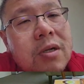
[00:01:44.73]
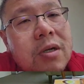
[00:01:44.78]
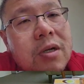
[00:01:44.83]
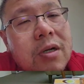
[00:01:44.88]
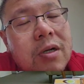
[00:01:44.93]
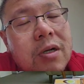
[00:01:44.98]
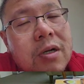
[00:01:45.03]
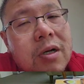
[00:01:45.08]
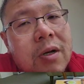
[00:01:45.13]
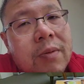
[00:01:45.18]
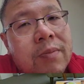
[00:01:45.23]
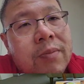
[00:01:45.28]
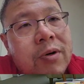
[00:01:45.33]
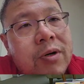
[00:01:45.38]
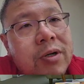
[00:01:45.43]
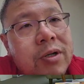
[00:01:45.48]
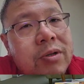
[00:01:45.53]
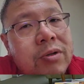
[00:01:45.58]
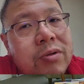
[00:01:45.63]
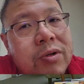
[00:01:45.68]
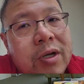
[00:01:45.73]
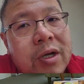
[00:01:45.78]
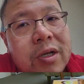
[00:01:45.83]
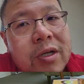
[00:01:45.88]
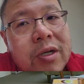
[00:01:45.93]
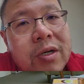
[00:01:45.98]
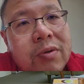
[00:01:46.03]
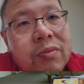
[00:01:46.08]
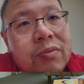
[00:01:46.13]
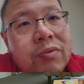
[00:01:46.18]
I bought it
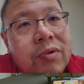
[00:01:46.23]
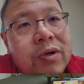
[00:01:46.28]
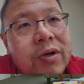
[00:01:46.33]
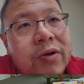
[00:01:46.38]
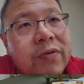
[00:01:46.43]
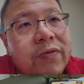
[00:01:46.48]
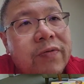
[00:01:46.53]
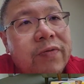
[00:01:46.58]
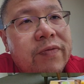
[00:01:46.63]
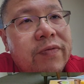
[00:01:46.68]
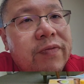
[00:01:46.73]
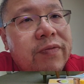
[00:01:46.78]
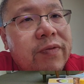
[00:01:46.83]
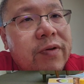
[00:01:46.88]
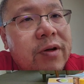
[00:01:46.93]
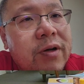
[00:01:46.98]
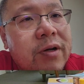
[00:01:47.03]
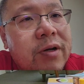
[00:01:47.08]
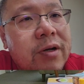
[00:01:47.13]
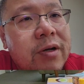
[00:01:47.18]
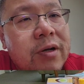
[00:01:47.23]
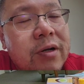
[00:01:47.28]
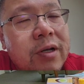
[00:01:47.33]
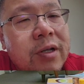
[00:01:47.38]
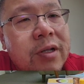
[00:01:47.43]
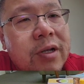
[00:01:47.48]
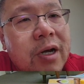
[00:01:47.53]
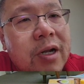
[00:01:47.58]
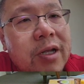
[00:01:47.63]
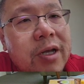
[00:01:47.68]
together with
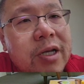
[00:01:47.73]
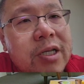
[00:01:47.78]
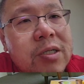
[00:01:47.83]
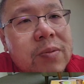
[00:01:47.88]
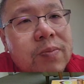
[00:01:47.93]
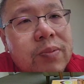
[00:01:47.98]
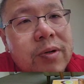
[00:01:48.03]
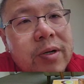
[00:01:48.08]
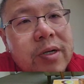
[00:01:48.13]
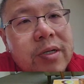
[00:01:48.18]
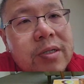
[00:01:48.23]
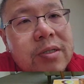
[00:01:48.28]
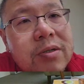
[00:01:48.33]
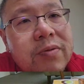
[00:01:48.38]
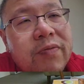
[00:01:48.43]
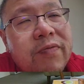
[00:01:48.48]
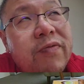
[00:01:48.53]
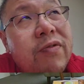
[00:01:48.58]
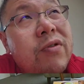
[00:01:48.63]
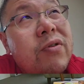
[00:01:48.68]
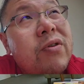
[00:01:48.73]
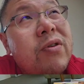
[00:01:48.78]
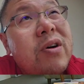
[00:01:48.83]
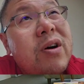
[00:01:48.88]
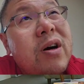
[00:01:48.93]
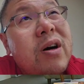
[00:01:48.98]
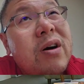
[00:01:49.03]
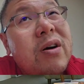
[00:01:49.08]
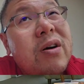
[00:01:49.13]
in AliExpress for